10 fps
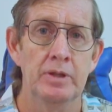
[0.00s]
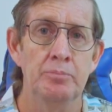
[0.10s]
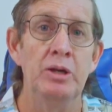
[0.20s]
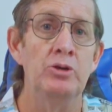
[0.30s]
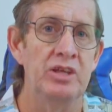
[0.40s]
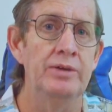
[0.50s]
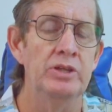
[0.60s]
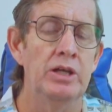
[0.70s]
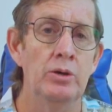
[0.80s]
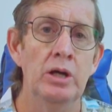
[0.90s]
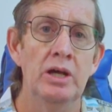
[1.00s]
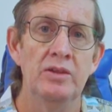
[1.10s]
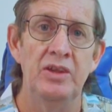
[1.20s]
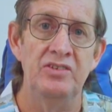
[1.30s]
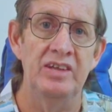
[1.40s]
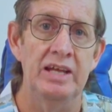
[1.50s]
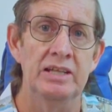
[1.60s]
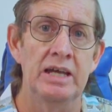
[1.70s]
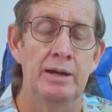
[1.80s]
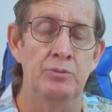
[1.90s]
Because even though the Z
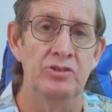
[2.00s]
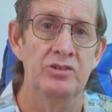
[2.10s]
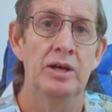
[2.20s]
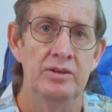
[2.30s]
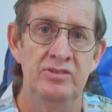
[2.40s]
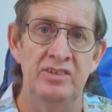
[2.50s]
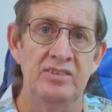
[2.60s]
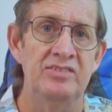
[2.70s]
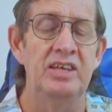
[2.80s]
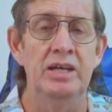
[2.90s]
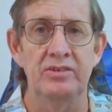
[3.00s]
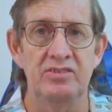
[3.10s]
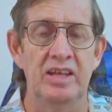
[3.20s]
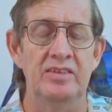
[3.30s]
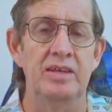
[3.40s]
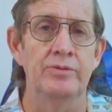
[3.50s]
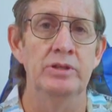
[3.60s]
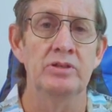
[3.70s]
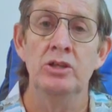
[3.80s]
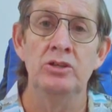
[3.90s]
cameras Z6, Z7
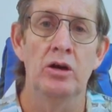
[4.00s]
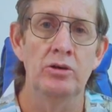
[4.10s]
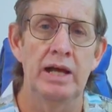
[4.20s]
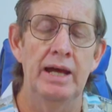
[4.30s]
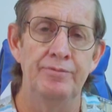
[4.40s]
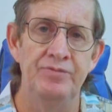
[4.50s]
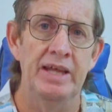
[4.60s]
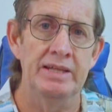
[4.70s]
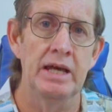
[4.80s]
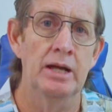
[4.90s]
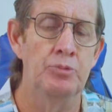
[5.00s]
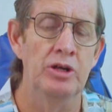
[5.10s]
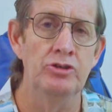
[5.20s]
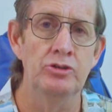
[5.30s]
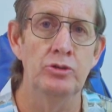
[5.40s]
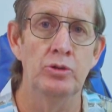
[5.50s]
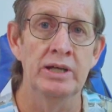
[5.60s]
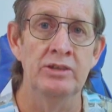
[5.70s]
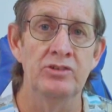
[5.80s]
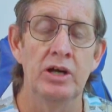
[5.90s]
don't have that calibration tool
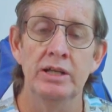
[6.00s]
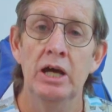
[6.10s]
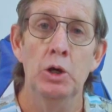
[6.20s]
inside.